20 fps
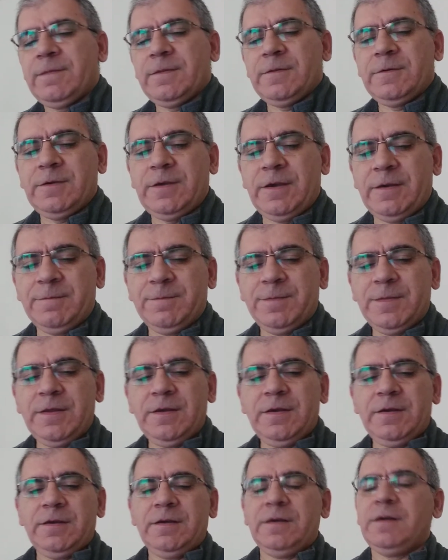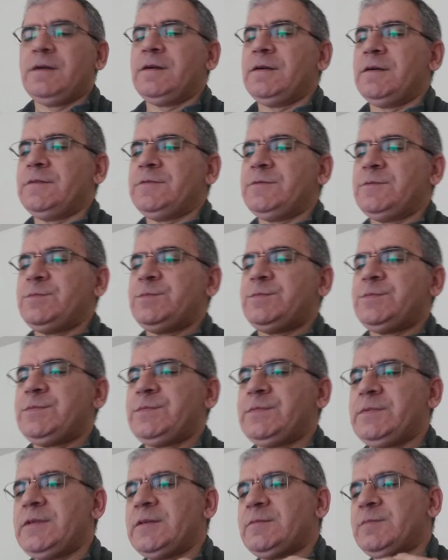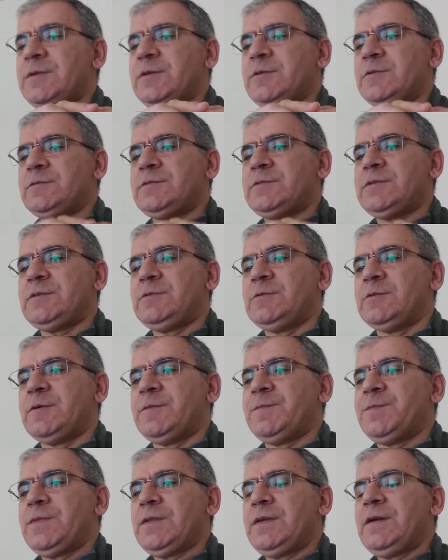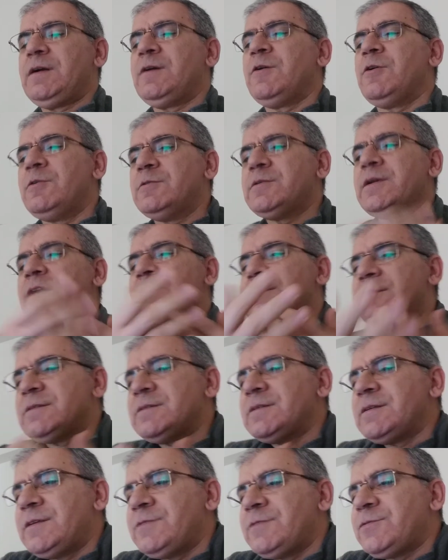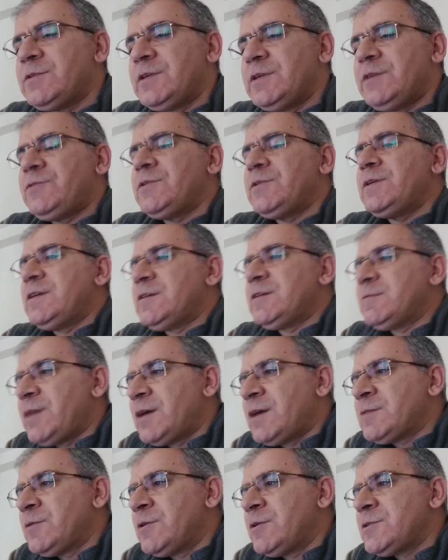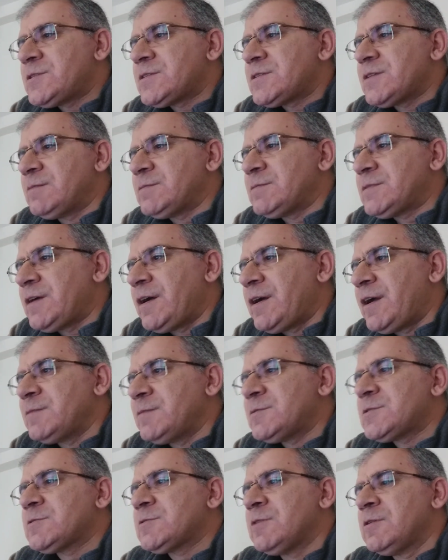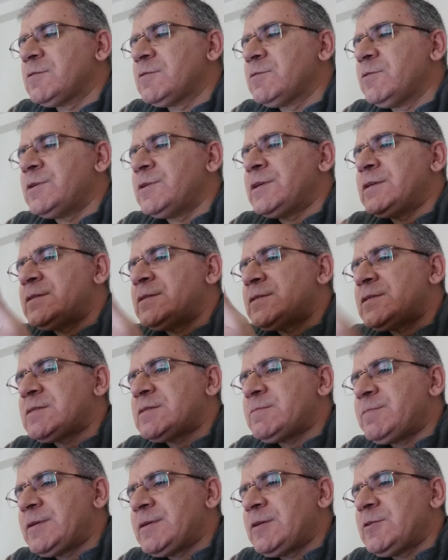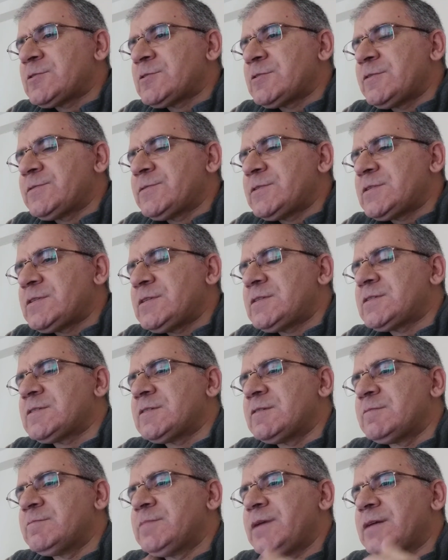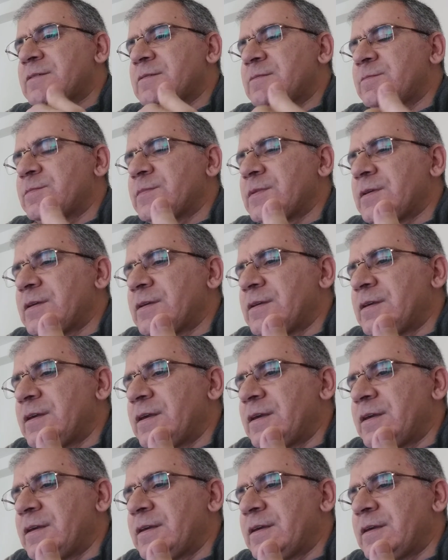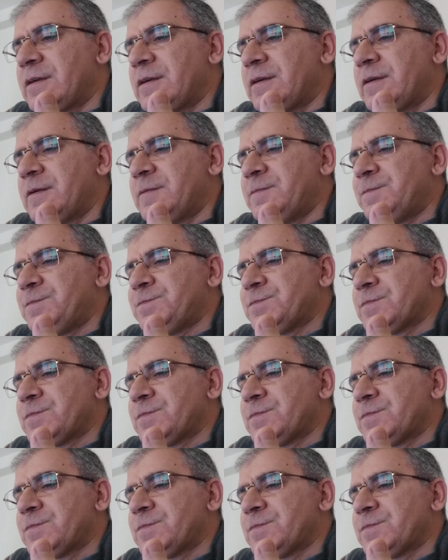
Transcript: Okay, let me continue. All right, if you hear my voice sometimes, don't worry. This is because of the system, but you